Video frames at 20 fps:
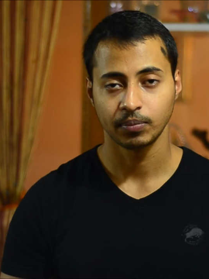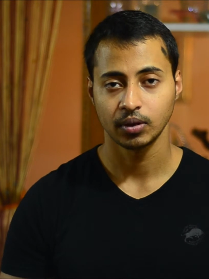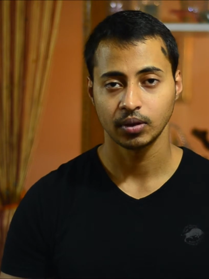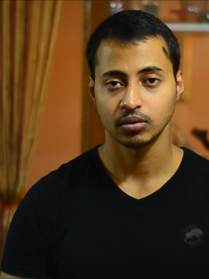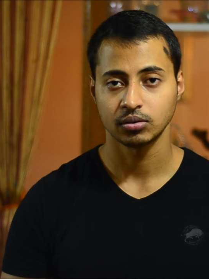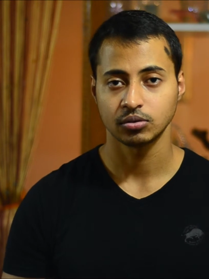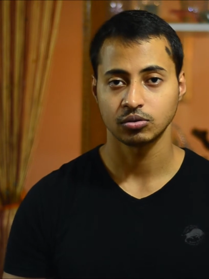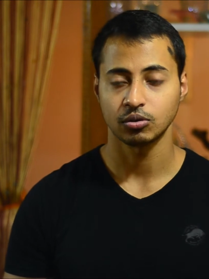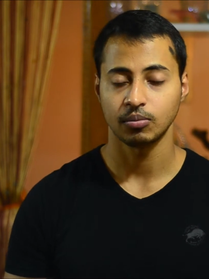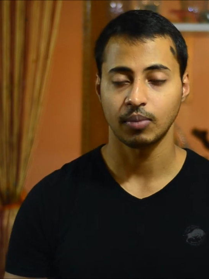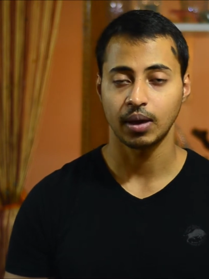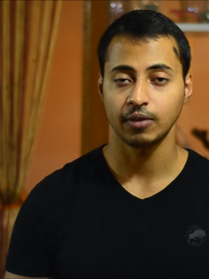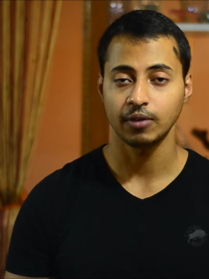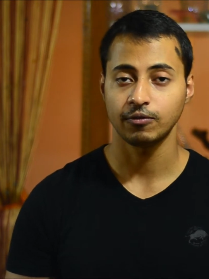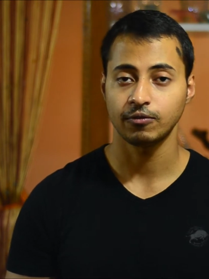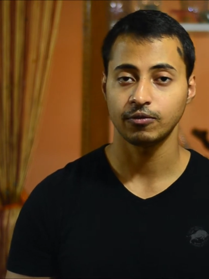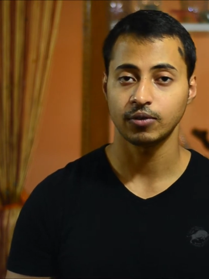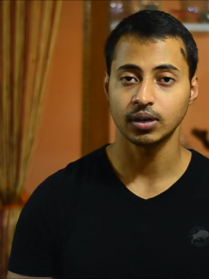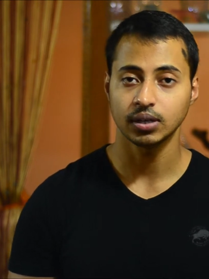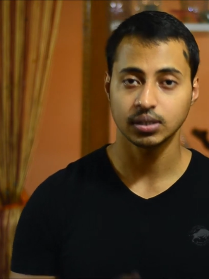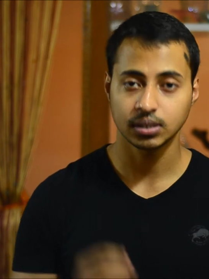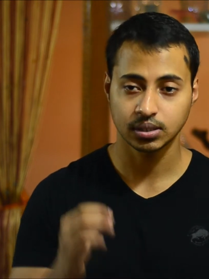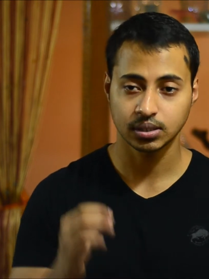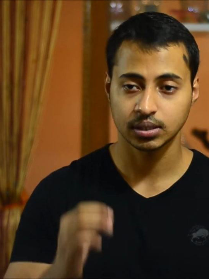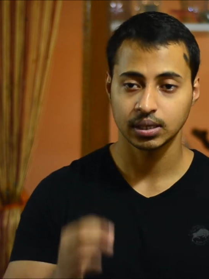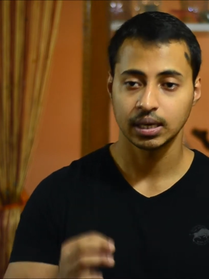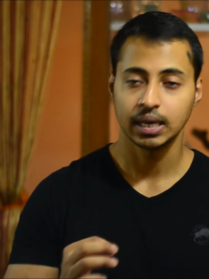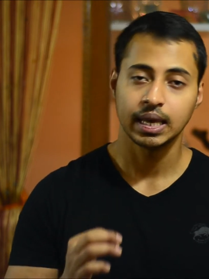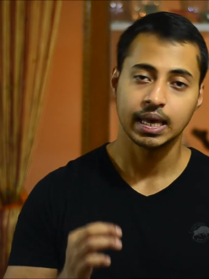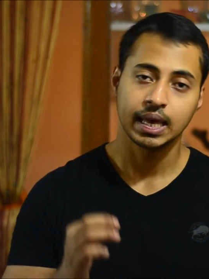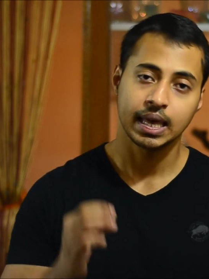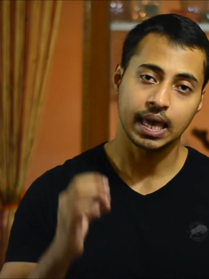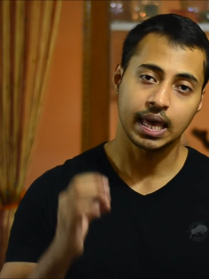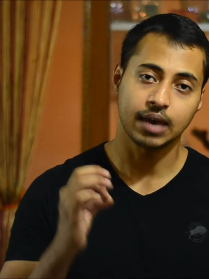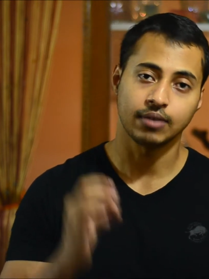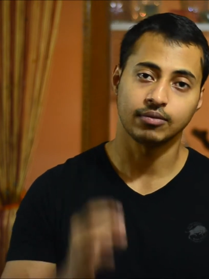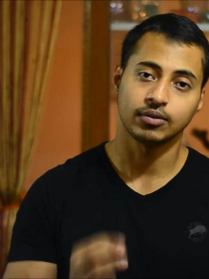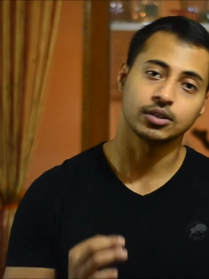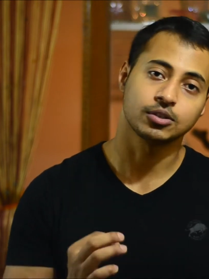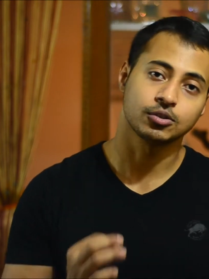So my first
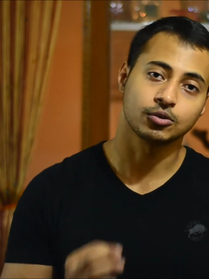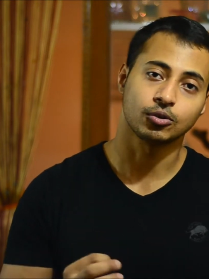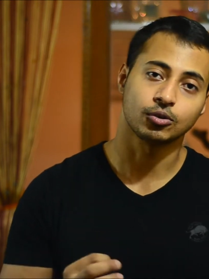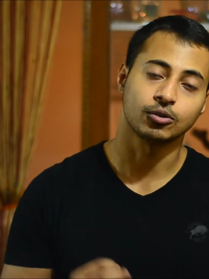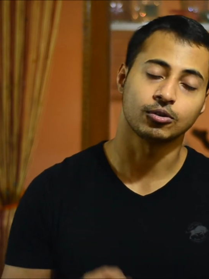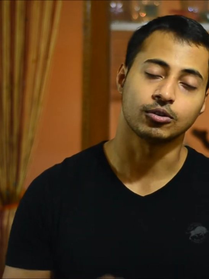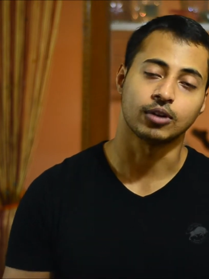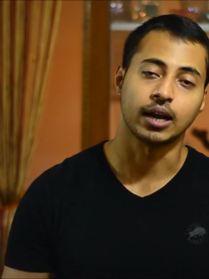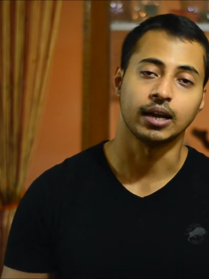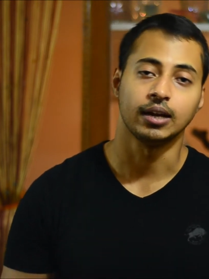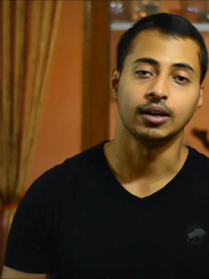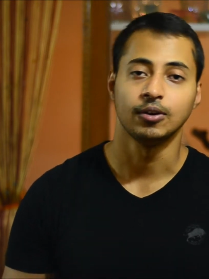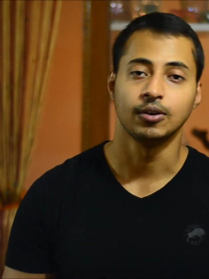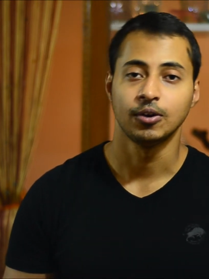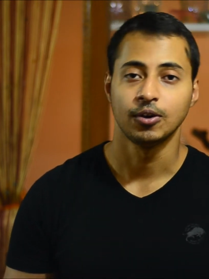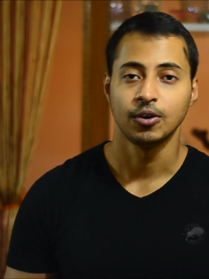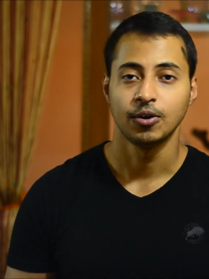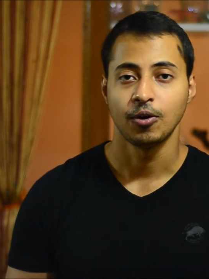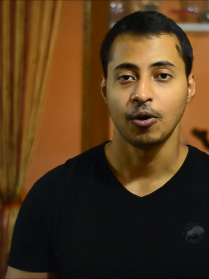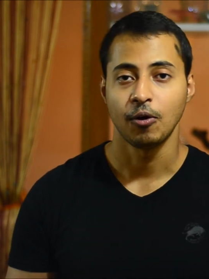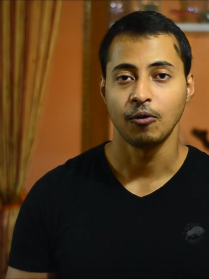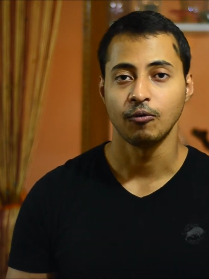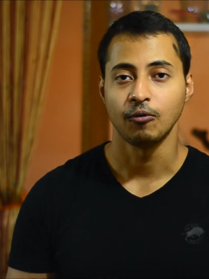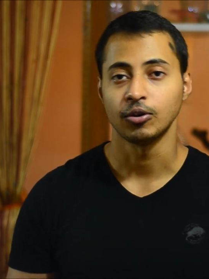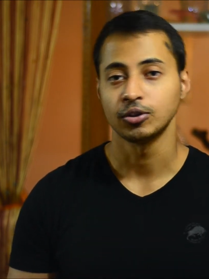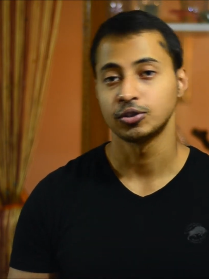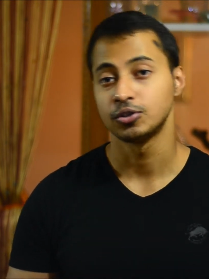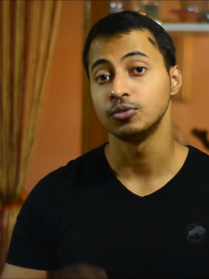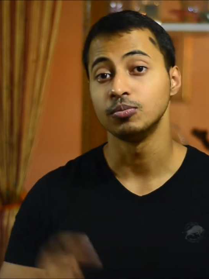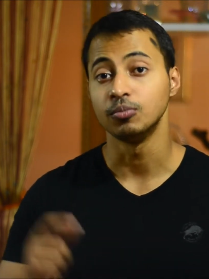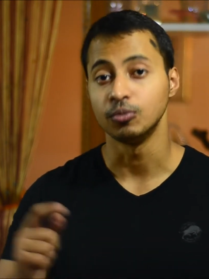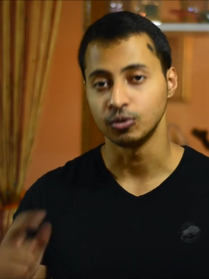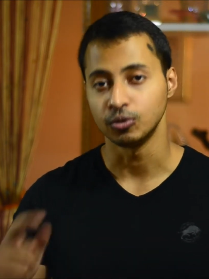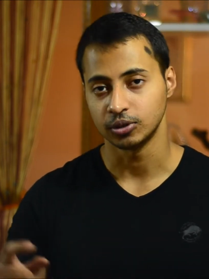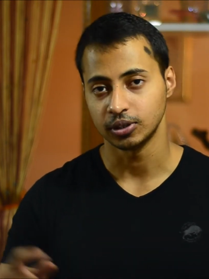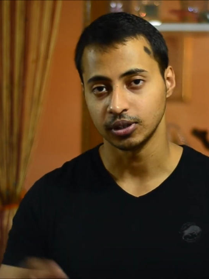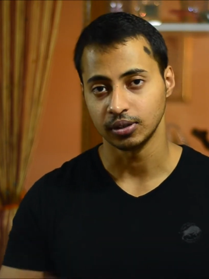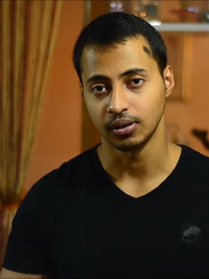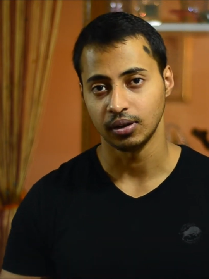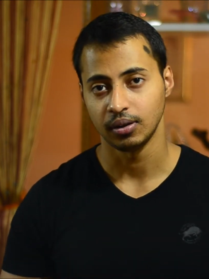ever solo ride was to
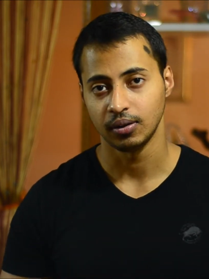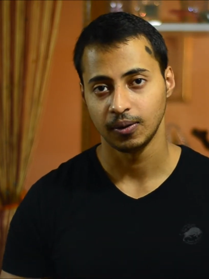Murthal.